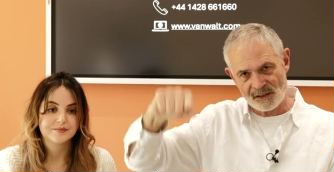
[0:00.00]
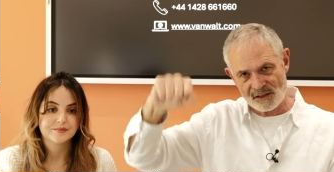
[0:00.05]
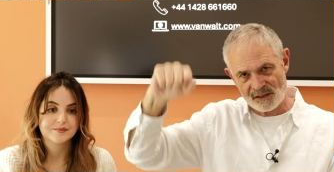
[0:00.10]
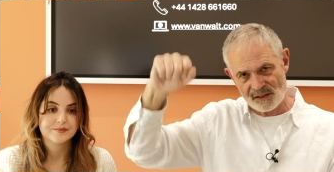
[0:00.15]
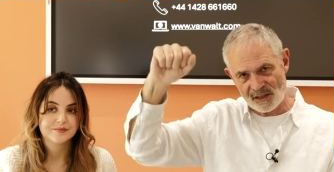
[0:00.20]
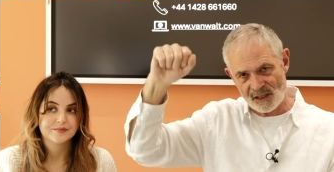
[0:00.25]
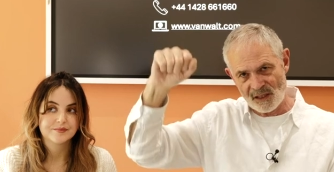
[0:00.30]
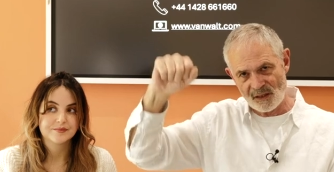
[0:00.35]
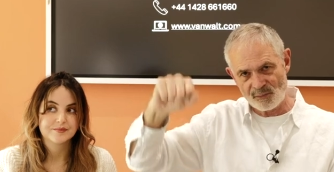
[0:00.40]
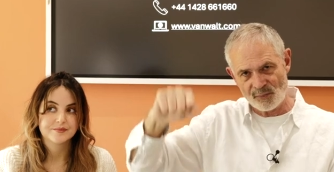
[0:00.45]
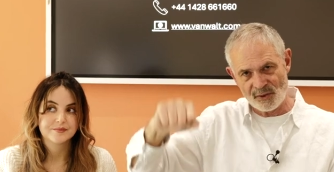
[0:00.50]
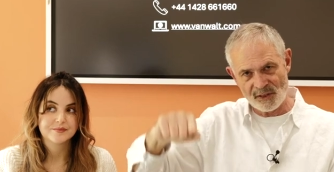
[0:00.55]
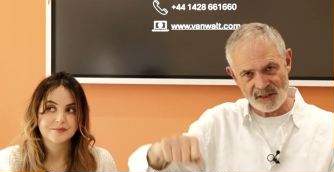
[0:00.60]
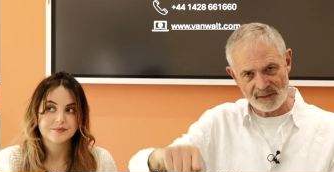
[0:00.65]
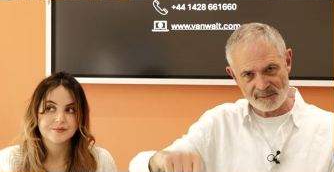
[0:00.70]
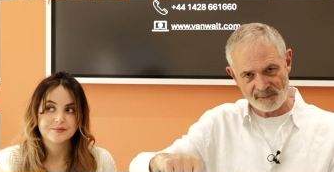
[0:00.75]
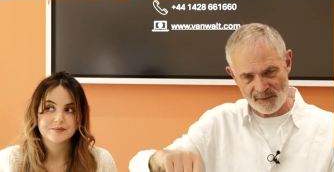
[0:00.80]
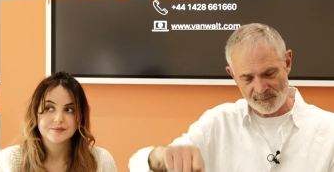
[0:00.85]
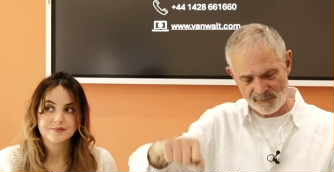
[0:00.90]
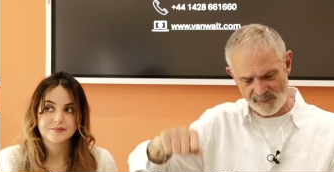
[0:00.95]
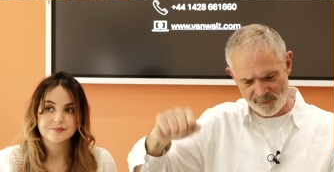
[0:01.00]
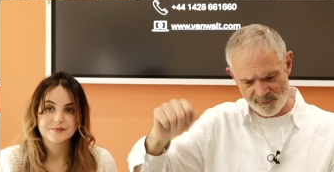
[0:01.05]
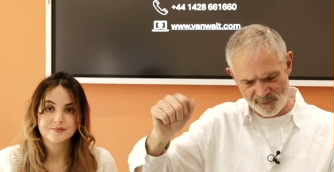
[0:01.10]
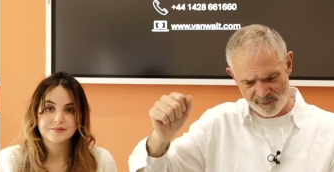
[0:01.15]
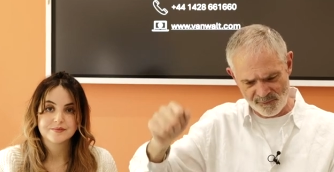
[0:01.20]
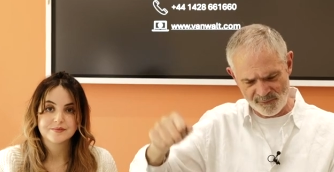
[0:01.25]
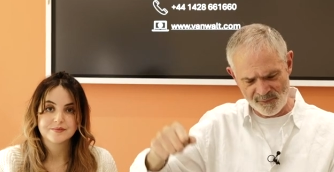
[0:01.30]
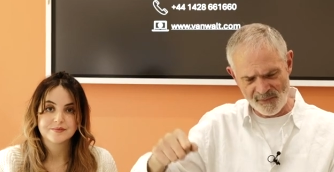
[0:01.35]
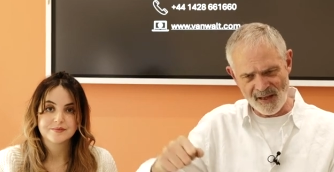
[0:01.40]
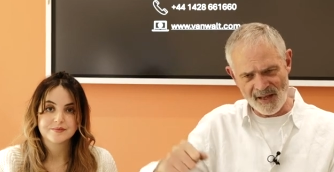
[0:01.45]
Speaker 1: the sampler
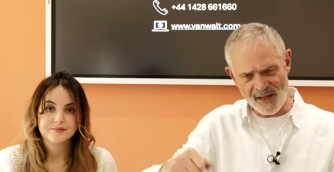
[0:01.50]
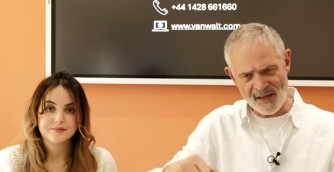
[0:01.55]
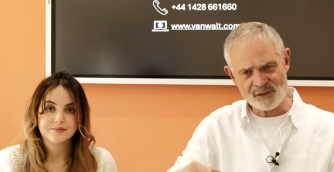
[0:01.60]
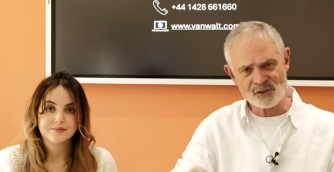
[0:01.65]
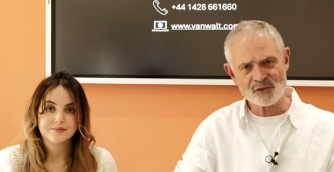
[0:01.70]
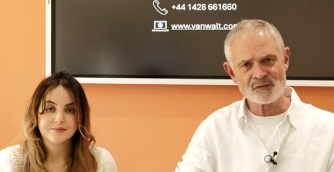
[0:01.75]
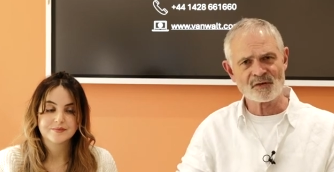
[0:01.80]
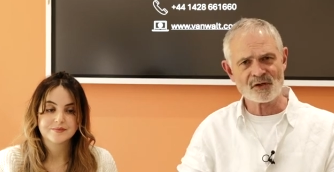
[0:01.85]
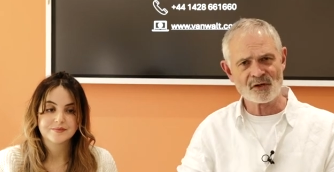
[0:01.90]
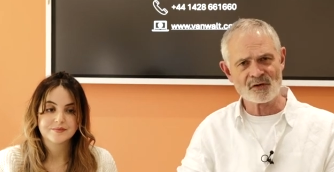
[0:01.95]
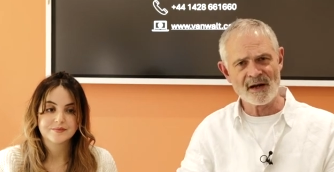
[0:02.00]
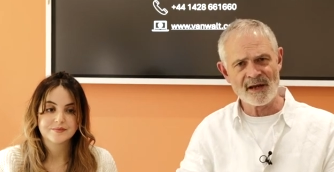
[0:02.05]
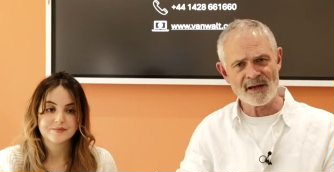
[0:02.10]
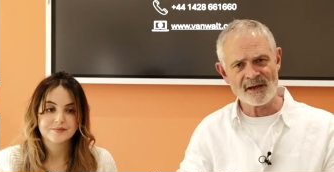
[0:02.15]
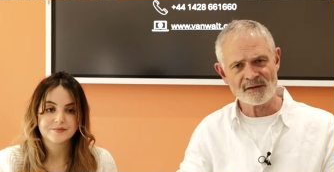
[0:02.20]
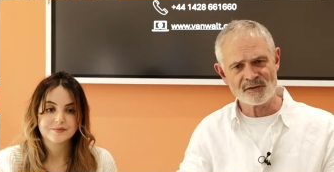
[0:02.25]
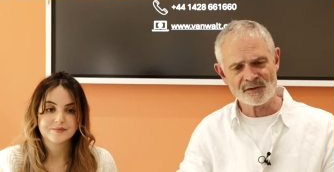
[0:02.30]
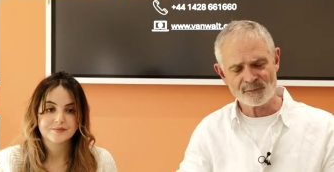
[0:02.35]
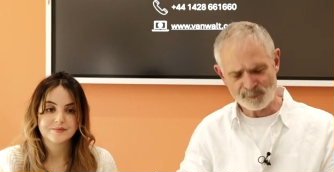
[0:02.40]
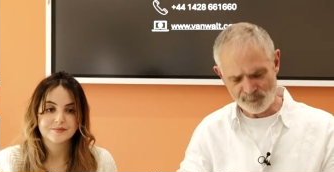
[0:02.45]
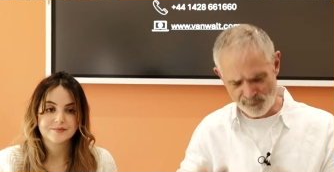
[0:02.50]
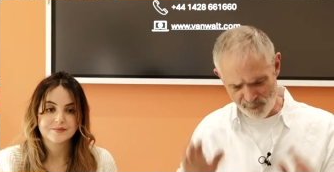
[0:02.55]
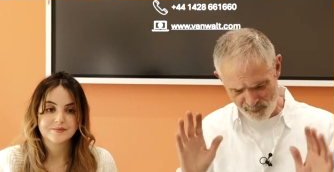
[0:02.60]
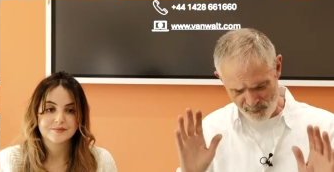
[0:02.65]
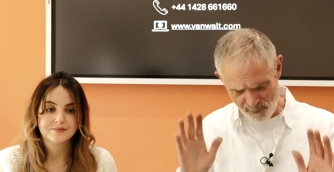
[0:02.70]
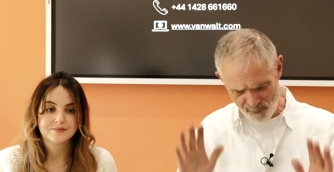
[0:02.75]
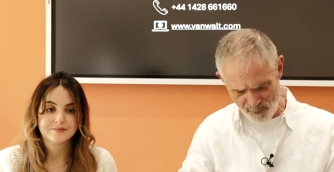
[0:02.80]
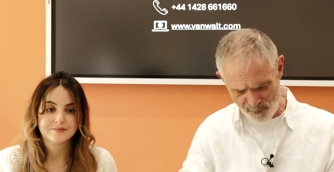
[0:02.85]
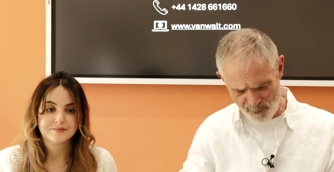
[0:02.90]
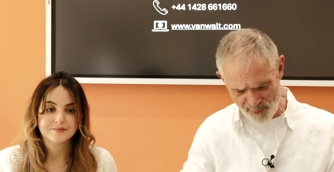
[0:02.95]
out of the ground
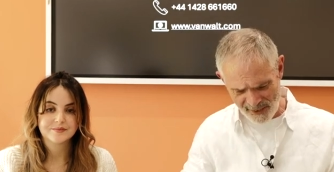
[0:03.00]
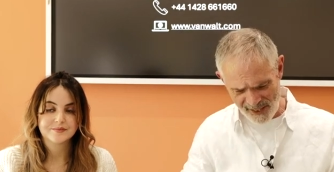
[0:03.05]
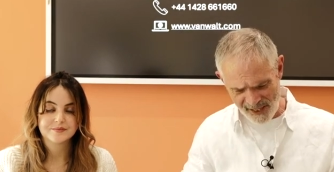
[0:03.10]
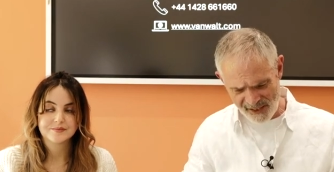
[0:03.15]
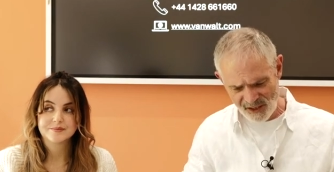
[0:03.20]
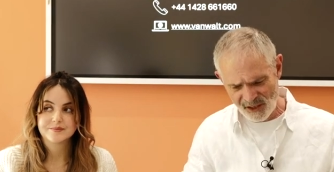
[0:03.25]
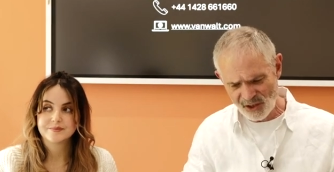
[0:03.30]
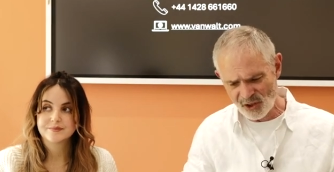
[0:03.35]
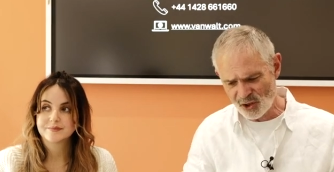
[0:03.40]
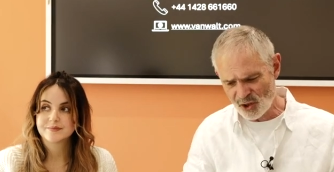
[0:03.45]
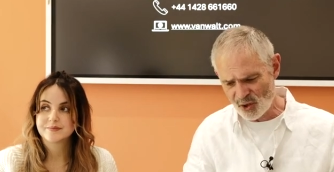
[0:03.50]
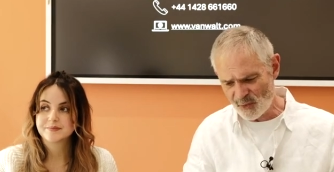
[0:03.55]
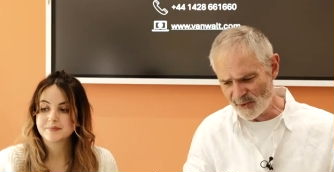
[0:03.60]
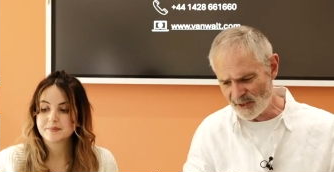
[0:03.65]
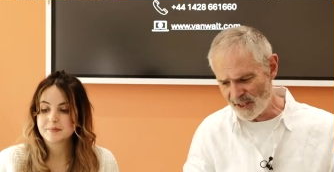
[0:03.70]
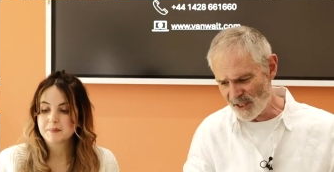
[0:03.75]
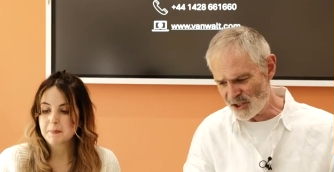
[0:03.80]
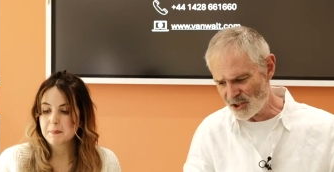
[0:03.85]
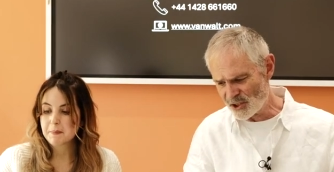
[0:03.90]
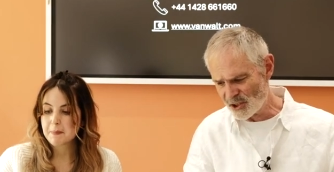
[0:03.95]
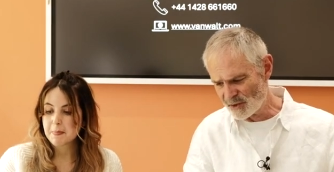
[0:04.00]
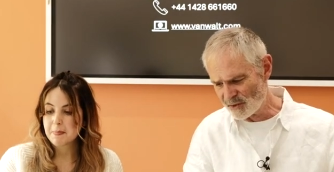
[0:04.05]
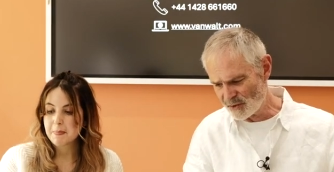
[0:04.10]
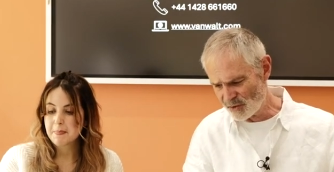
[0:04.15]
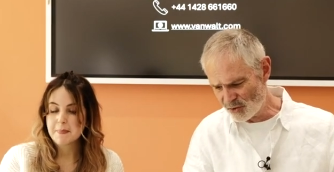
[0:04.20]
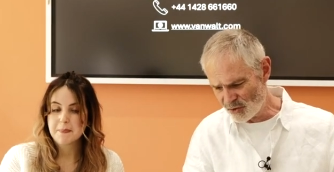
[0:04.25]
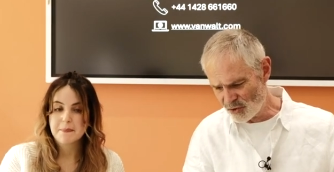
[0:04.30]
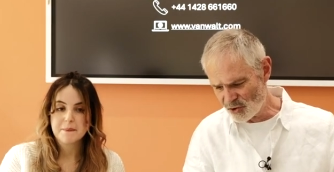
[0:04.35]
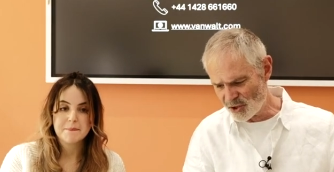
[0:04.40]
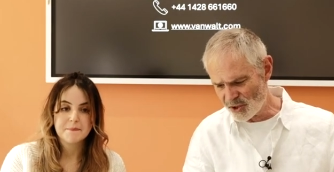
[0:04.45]
but I think the
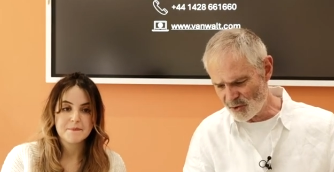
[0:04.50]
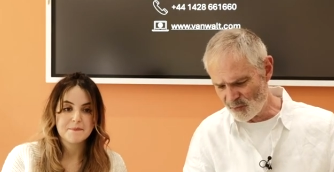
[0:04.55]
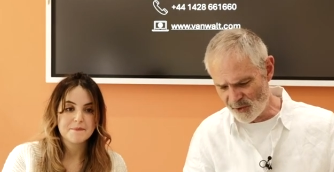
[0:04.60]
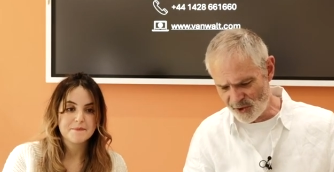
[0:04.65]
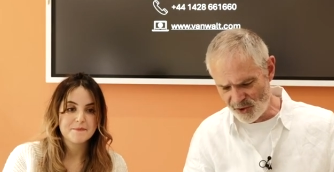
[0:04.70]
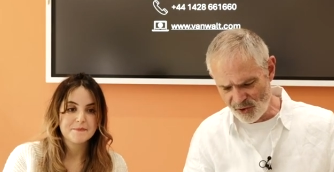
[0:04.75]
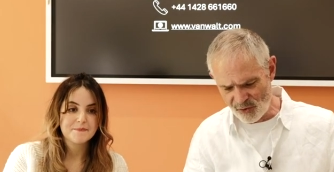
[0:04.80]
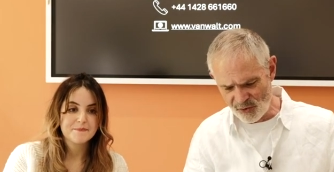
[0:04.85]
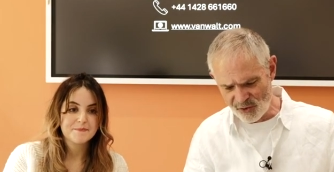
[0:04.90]
combination, usually when you're